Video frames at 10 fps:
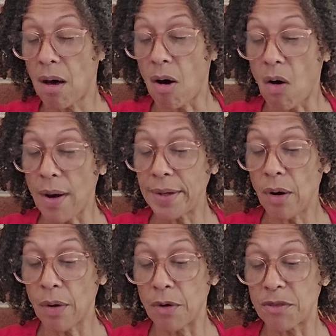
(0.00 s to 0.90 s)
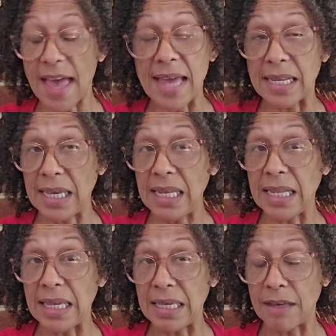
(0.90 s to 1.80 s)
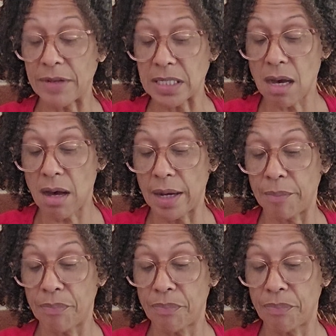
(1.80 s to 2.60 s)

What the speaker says: on earth at any given time.